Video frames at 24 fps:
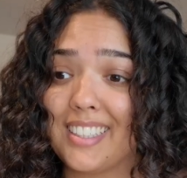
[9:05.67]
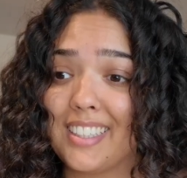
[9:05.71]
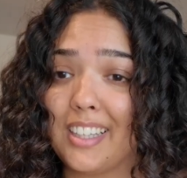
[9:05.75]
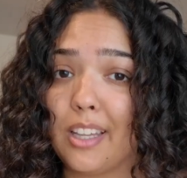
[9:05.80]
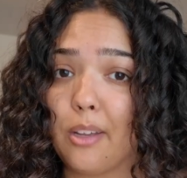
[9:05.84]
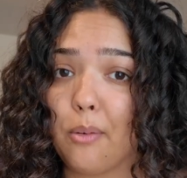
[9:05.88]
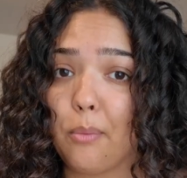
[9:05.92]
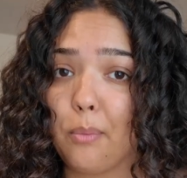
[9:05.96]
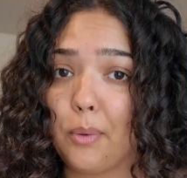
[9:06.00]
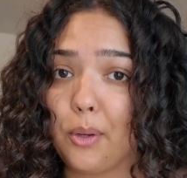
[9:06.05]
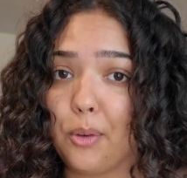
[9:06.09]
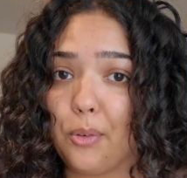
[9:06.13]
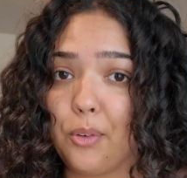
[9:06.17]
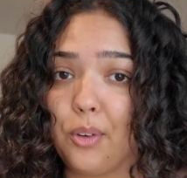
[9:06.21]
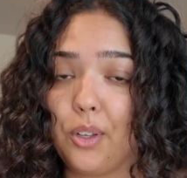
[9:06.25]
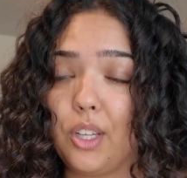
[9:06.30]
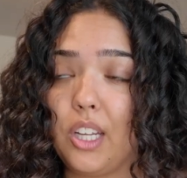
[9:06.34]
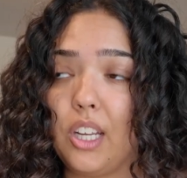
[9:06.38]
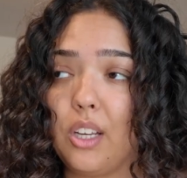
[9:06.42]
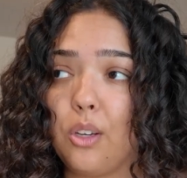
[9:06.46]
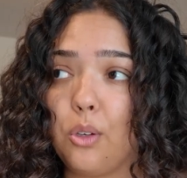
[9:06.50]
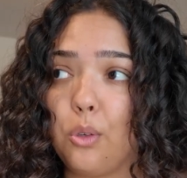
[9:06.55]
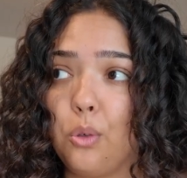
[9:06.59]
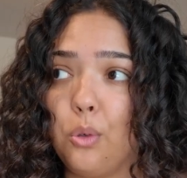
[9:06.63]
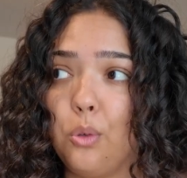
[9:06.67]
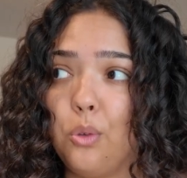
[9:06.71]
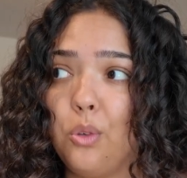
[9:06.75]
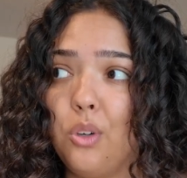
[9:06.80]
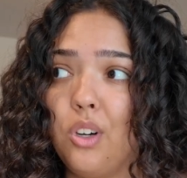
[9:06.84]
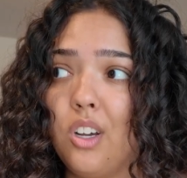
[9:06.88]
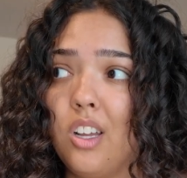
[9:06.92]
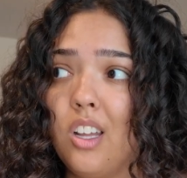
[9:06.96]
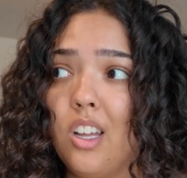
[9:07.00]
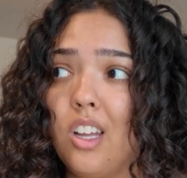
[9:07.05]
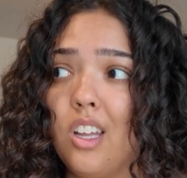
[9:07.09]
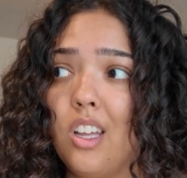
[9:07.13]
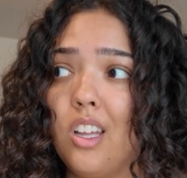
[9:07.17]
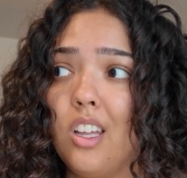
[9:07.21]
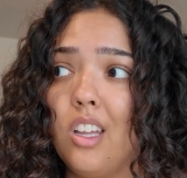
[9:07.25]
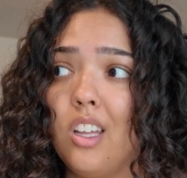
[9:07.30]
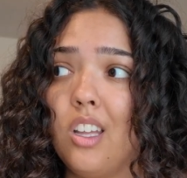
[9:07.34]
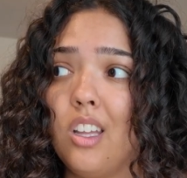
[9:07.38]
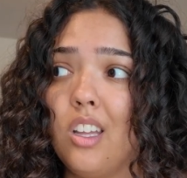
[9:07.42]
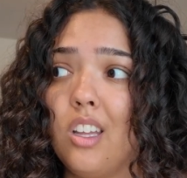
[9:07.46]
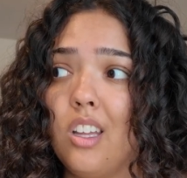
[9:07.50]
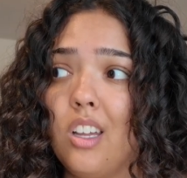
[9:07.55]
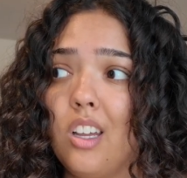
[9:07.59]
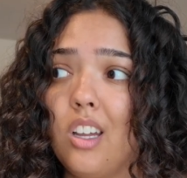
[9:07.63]
it. That would be really cool.
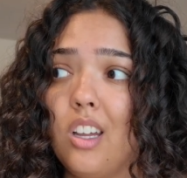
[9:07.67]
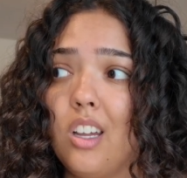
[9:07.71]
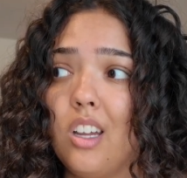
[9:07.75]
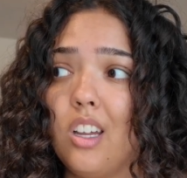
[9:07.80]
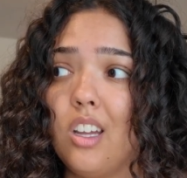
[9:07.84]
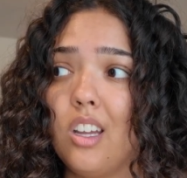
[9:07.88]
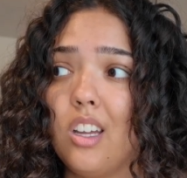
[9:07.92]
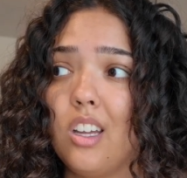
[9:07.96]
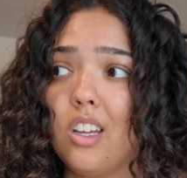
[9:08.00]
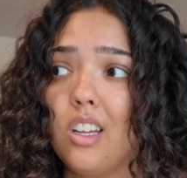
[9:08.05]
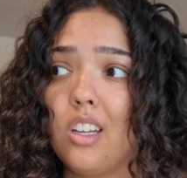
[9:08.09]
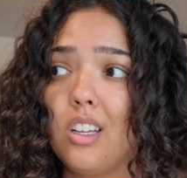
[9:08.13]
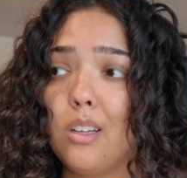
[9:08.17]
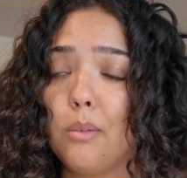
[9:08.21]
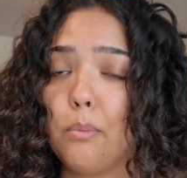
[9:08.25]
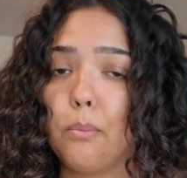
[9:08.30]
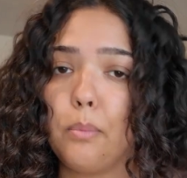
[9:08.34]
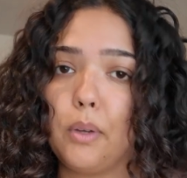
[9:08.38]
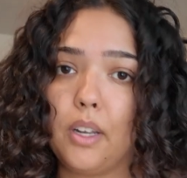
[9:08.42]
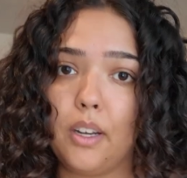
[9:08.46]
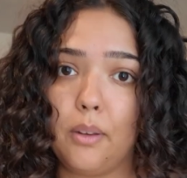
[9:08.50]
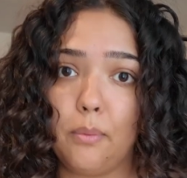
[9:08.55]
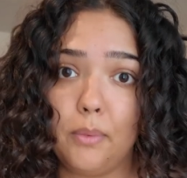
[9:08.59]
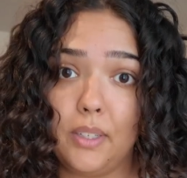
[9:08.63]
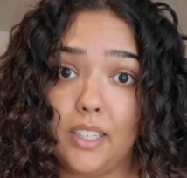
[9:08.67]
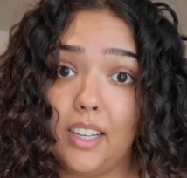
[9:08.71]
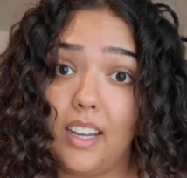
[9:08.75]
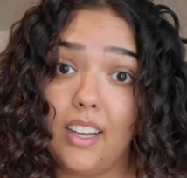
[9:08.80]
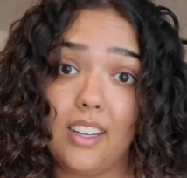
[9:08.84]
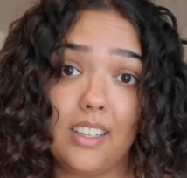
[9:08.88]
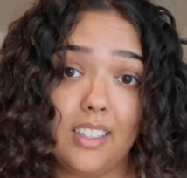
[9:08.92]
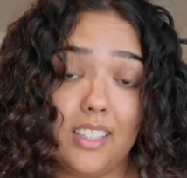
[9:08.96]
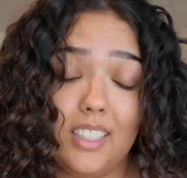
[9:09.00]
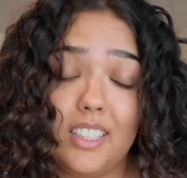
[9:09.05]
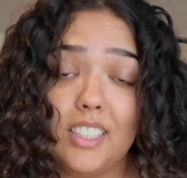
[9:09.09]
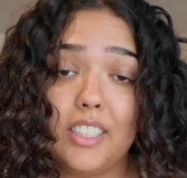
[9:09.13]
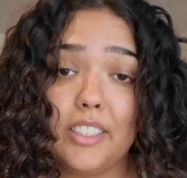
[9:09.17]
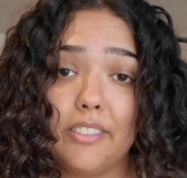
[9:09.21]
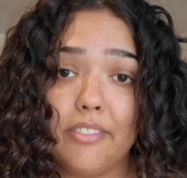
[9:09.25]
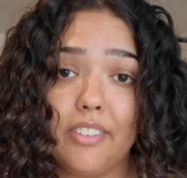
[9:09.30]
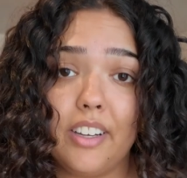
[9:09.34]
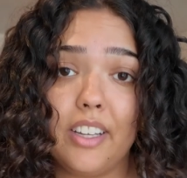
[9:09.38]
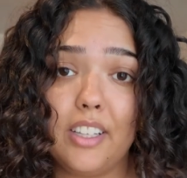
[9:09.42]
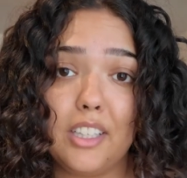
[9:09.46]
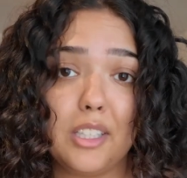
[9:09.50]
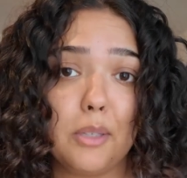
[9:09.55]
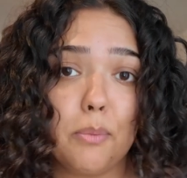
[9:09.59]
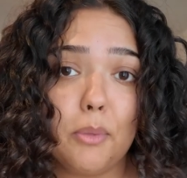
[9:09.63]
But I need to
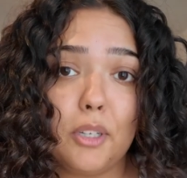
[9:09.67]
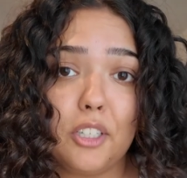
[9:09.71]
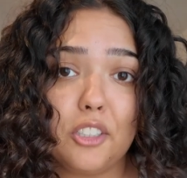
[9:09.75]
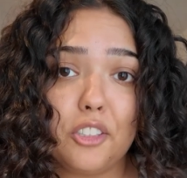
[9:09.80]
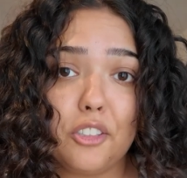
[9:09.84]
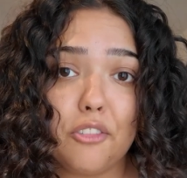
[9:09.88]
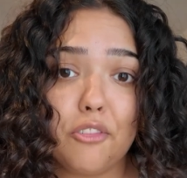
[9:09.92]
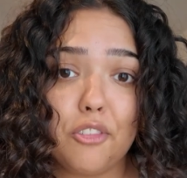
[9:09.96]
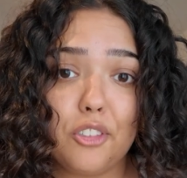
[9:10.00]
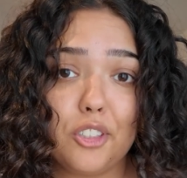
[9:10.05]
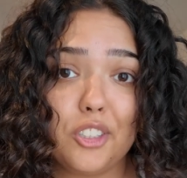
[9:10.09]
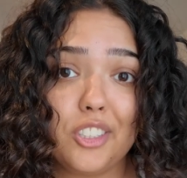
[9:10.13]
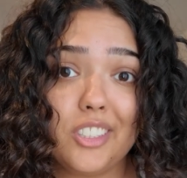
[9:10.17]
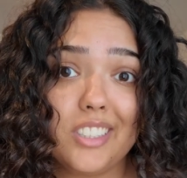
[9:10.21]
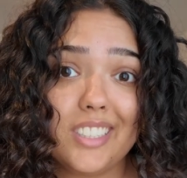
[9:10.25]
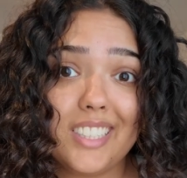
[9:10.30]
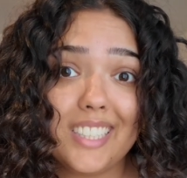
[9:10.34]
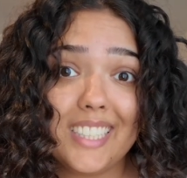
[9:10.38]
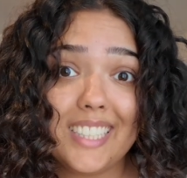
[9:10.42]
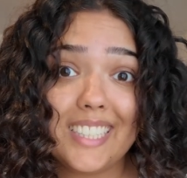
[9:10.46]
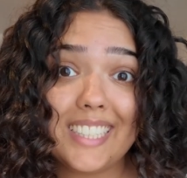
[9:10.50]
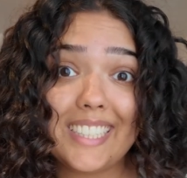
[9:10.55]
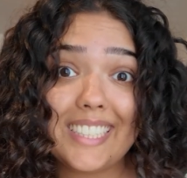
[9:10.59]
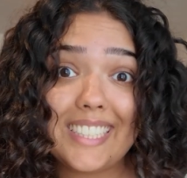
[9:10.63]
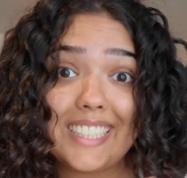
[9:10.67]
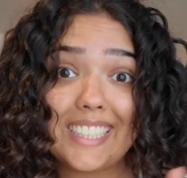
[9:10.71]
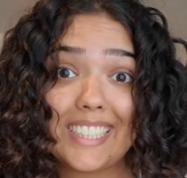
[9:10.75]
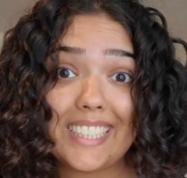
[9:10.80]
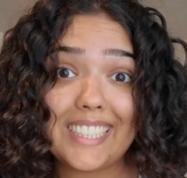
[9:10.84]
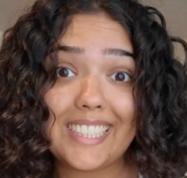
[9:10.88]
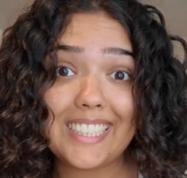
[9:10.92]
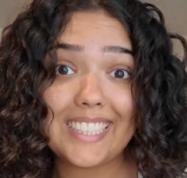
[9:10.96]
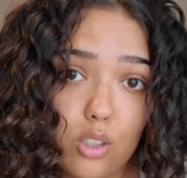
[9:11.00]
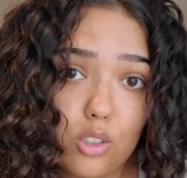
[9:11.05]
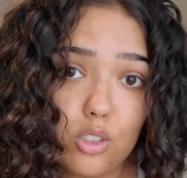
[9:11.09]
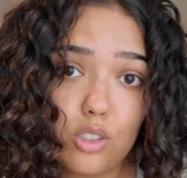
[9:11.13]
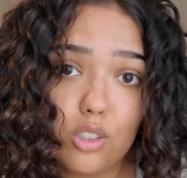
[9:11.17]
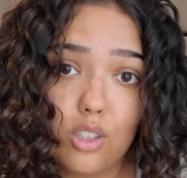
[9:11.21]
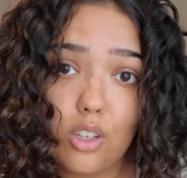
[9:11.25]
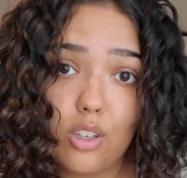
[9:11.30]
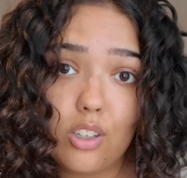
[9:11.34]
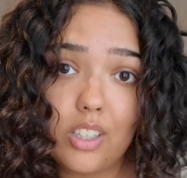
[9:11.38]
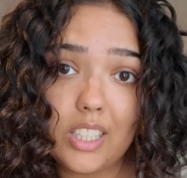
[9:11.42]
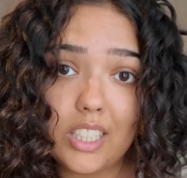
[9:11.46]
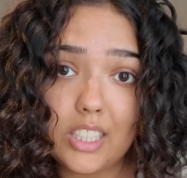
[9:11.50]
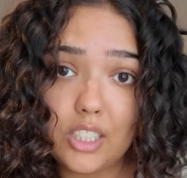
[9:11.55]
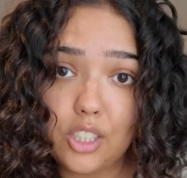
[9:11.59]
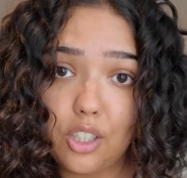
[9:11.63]
find the picture first.
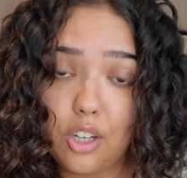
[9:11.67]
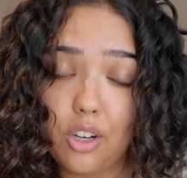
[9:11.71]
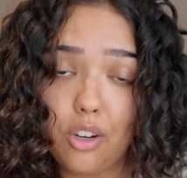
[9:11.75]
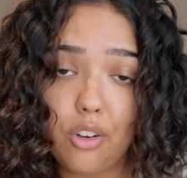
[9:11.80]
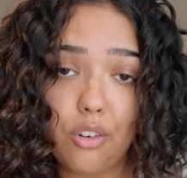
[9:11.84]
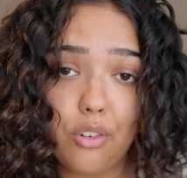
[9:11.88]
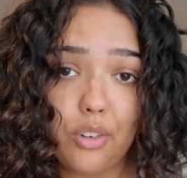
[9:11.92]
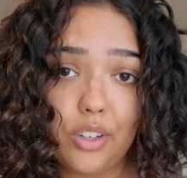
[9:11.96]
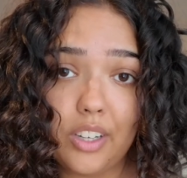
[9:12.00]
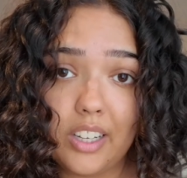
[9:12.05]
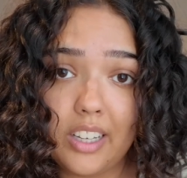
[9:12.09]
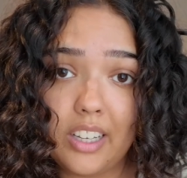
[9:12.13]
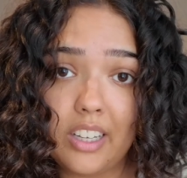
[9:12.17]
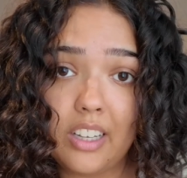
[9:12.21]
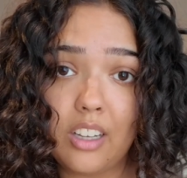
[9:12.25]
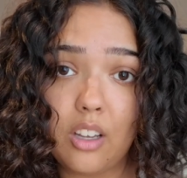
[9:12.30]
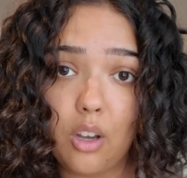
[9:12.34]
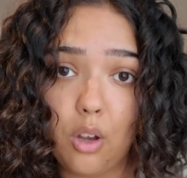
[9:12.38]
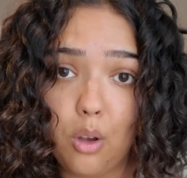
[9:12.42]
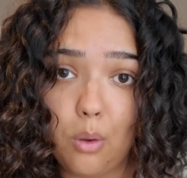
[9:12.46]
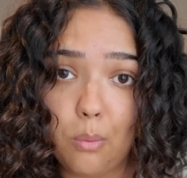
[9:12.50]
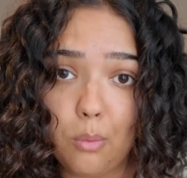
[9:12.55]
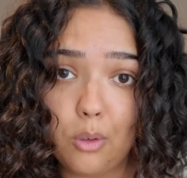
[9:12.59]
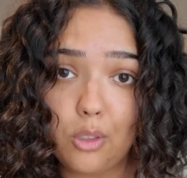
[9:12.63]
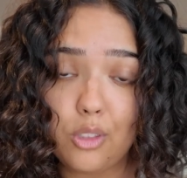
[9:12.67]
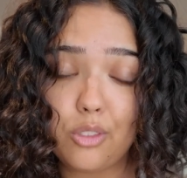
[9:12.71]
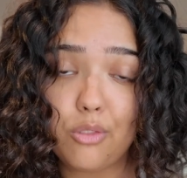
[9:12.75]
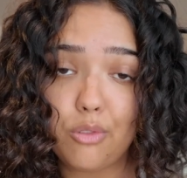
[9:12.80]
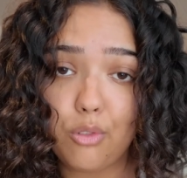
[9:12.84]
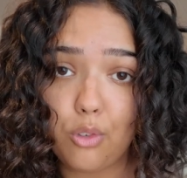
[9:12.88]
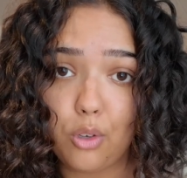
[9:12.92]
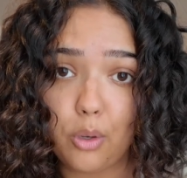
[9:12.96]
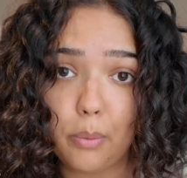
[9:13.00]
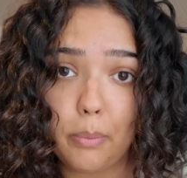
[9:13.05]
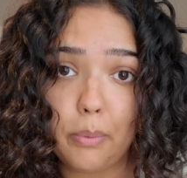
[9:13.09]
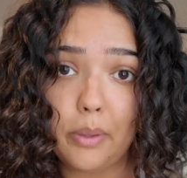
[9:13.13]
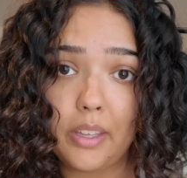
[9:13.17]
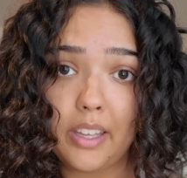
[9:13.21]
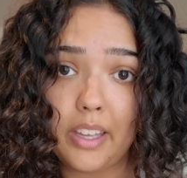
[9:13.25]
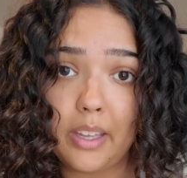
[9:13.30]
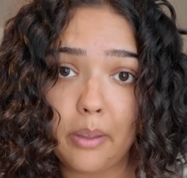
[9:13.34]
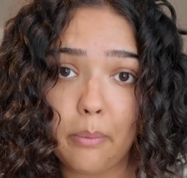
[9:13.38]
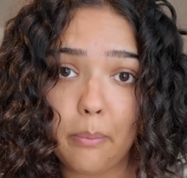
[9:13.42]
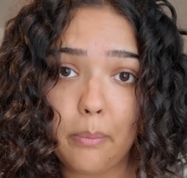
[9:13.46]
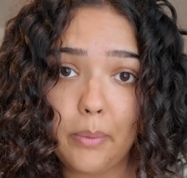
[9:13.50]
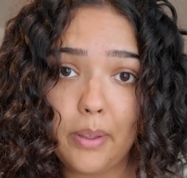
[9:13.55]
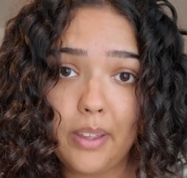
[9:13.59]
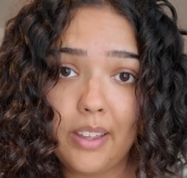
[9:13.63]
Also, it's already almost 4
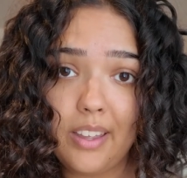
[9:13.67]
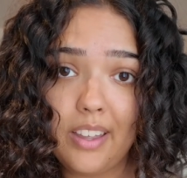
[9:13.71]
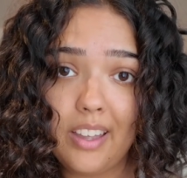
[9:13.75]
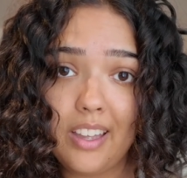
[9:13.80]
p.m.